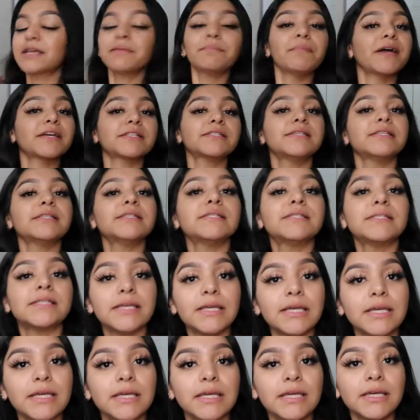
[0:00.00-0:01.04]
get back to the
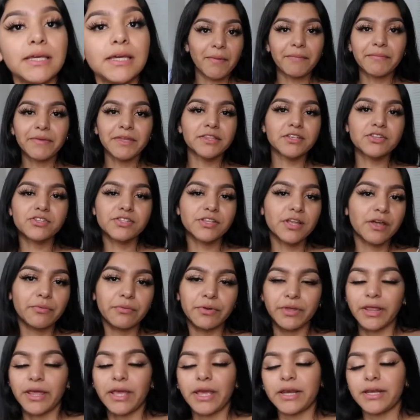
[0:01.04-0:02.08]
tea. I mean, there's not
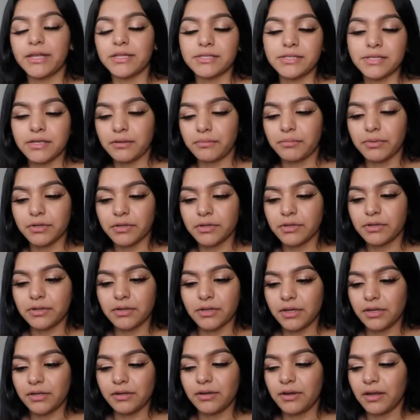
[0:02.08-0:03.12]
really any tea, but
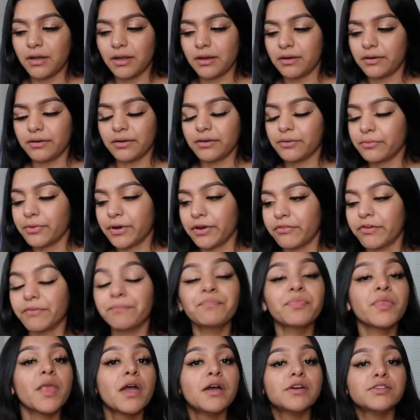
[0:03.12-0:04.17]
I don't know, whatever.
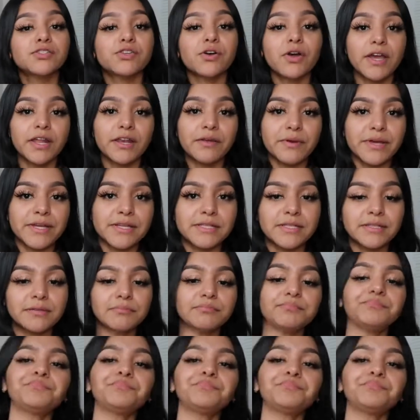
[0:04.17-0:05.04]
So anyways,